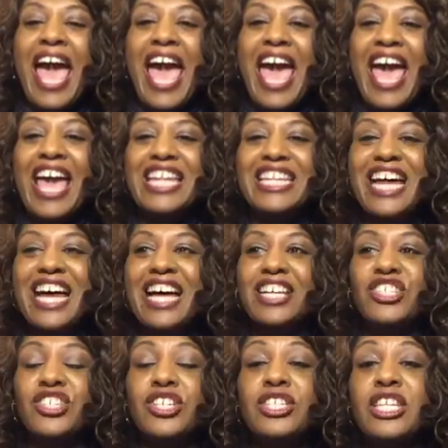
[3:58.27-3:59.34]

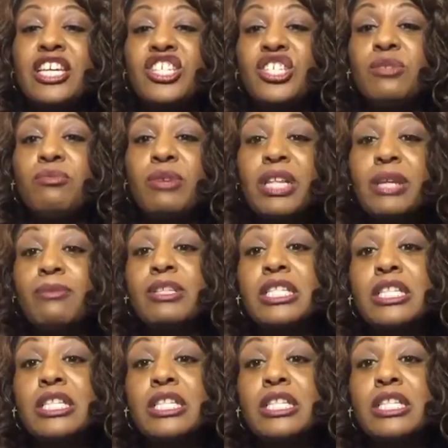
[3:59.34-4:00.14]
And she said she really was